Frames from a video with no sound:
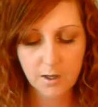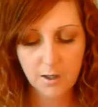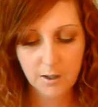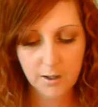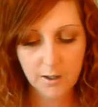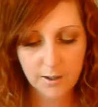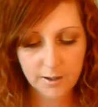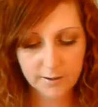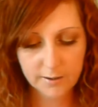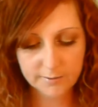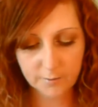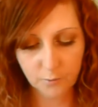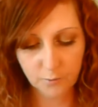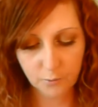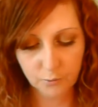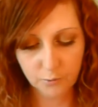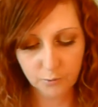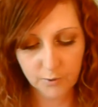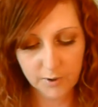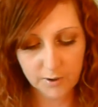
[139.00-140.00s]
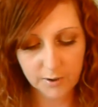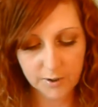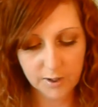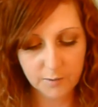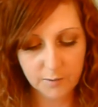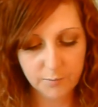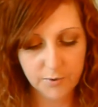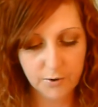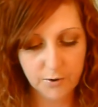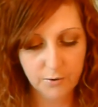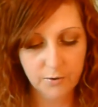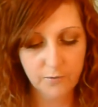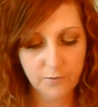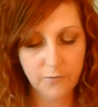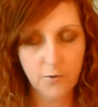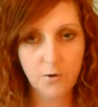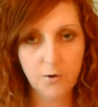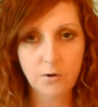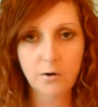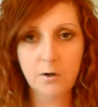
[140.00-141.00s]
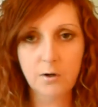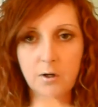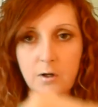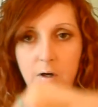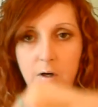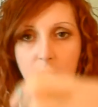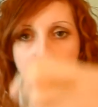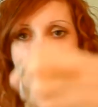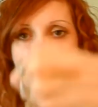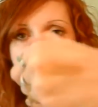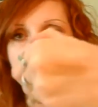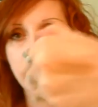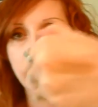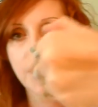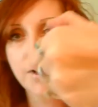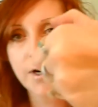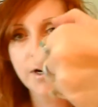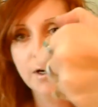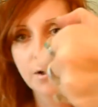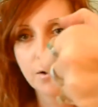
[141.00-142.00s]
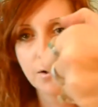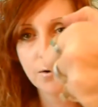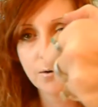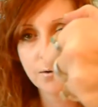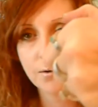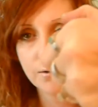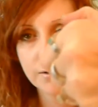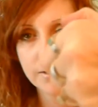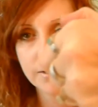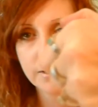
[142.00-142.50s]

It is a really beautiful coppery gold.